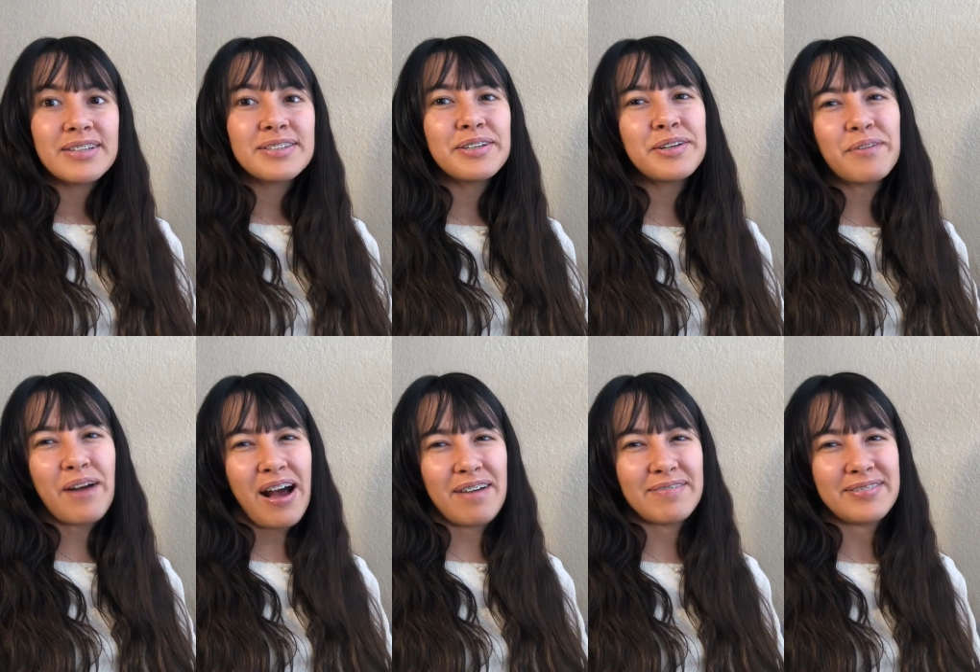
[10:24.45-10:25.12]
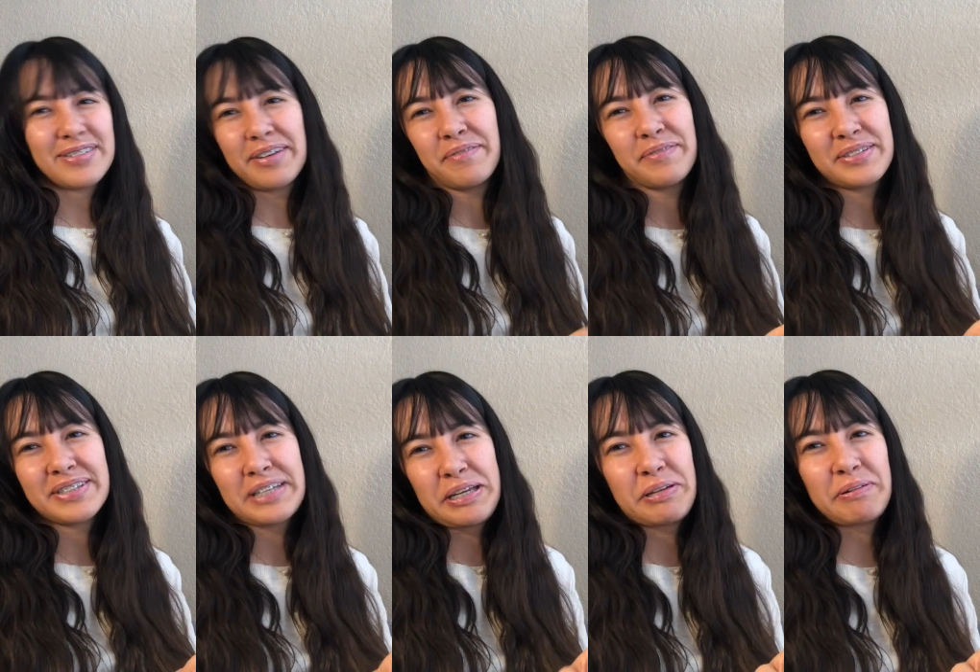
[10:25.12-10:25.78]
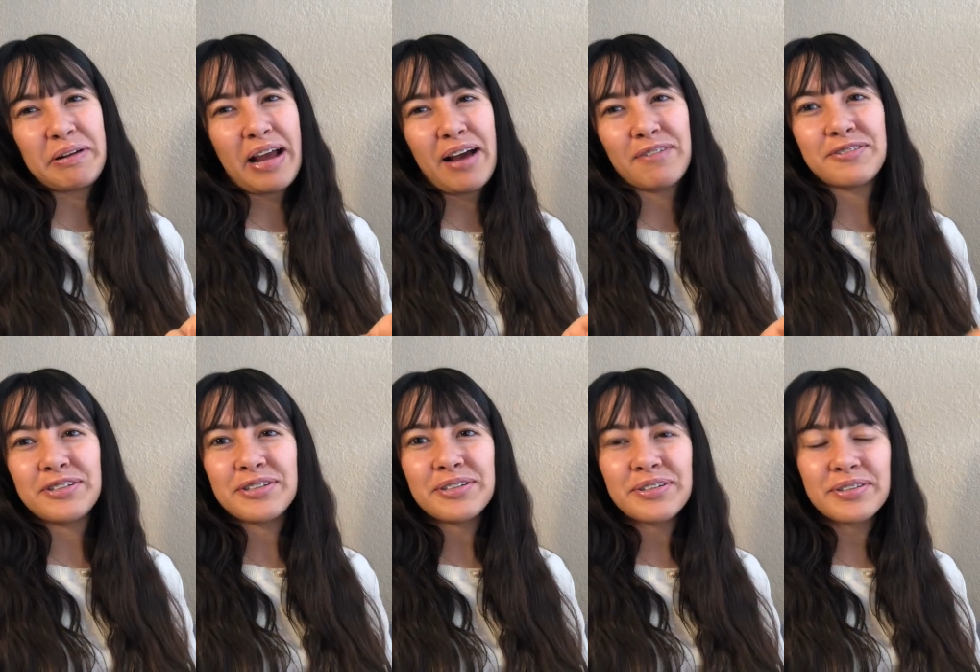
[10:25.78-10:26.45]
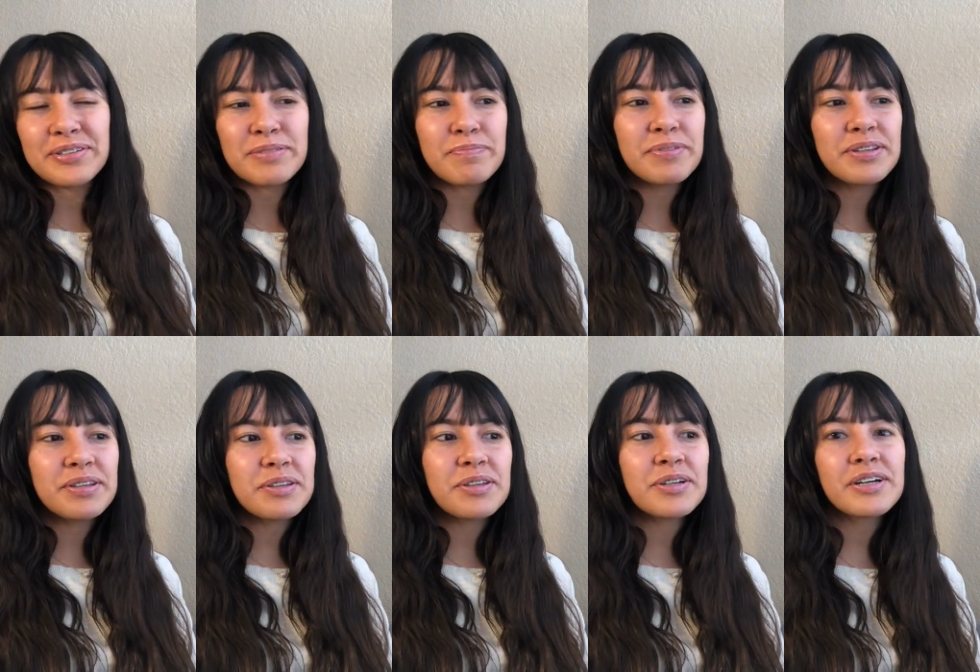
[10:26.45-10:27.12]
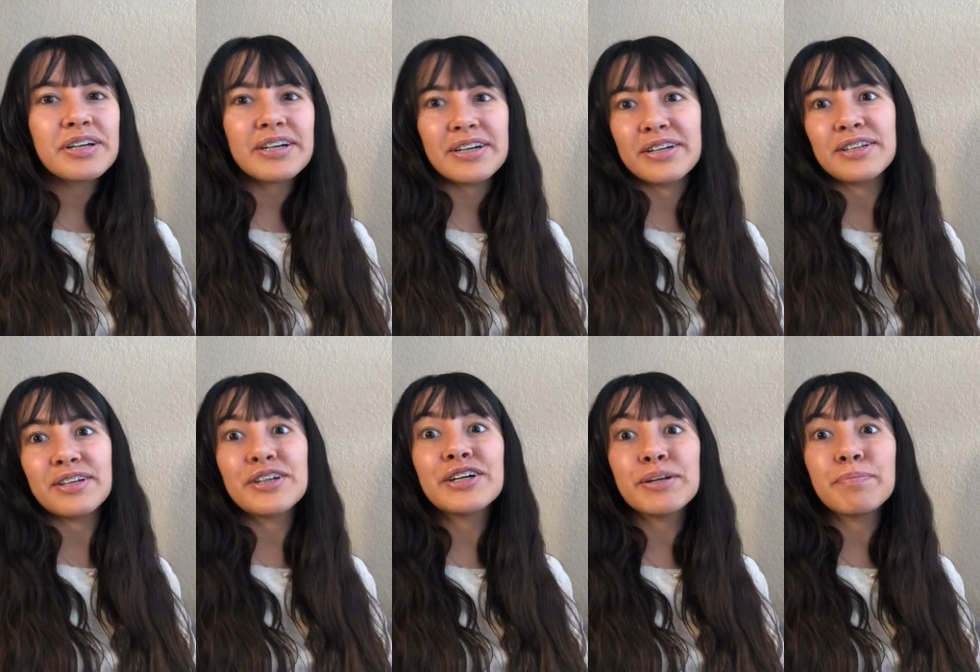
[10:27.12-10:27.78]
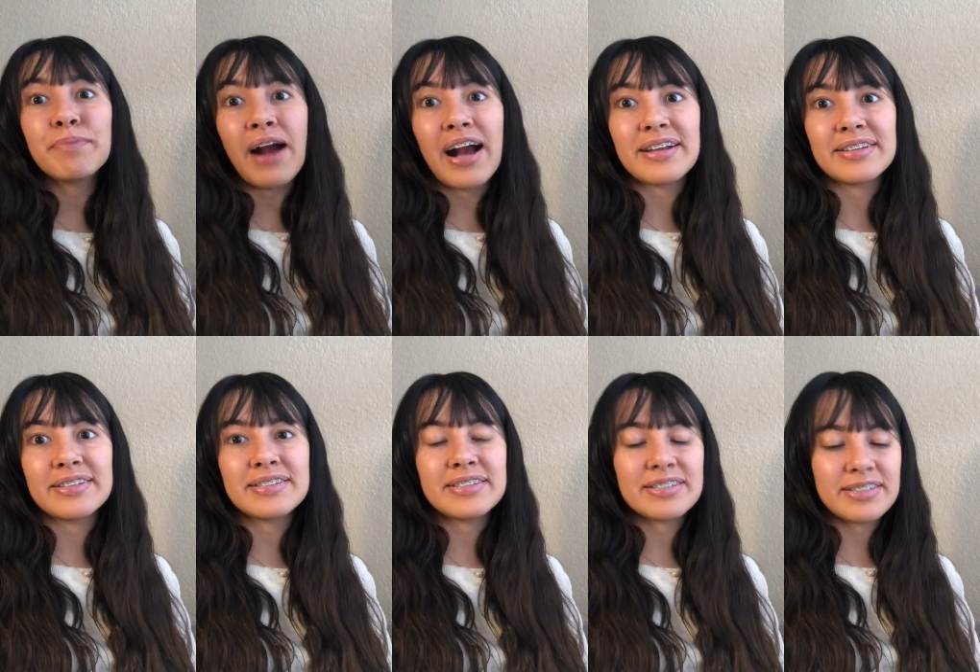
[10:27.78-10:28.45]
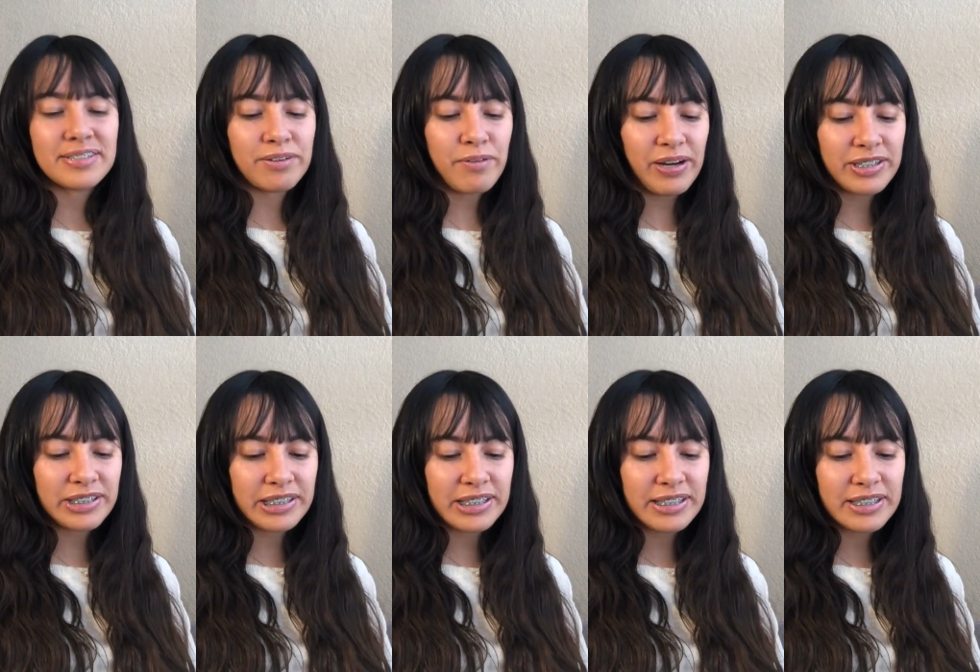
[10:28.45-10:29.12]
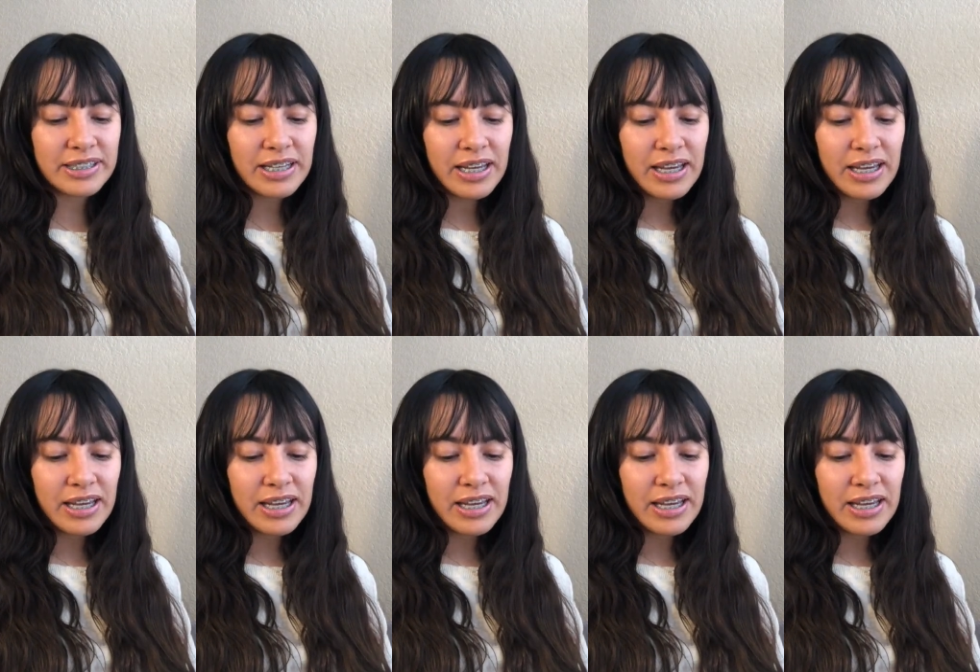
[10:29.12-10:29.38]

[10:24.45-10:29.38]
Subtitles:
So you don't have to, I would say you don't have to do those, but they're good practice questions.